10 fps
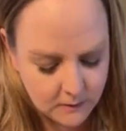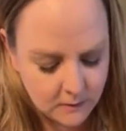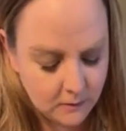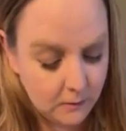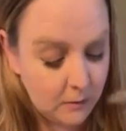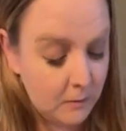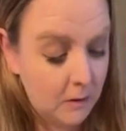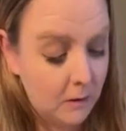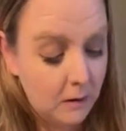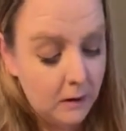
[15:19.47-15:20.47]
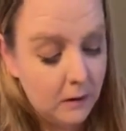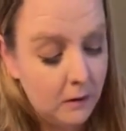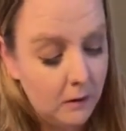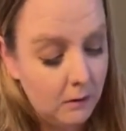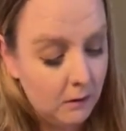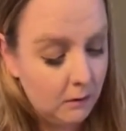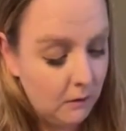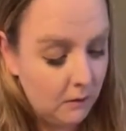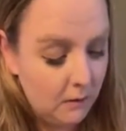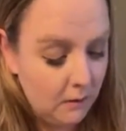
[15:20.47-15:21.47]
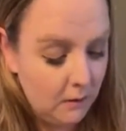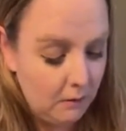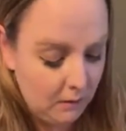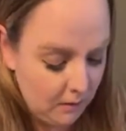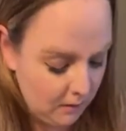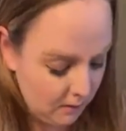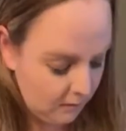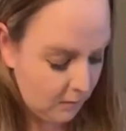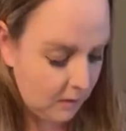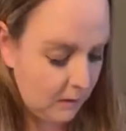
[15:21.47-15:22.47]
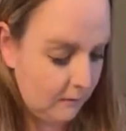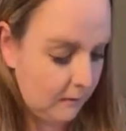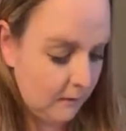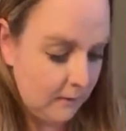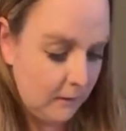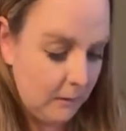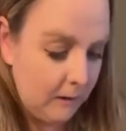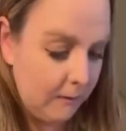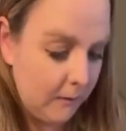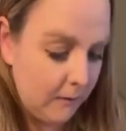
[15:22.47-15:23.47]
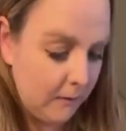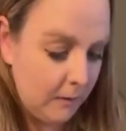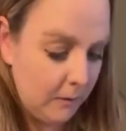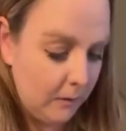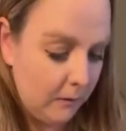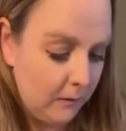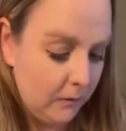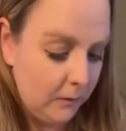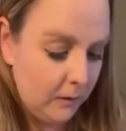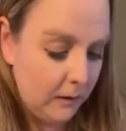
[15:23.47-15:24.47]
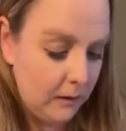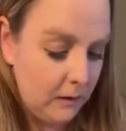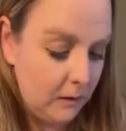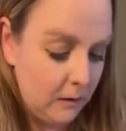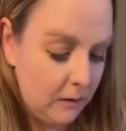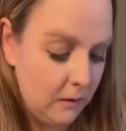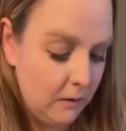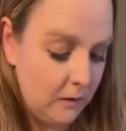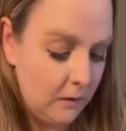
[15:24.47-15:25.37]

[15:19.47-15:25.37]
Just glue them. All right. I have to set them down first. So I'm gonna put a little glue on here.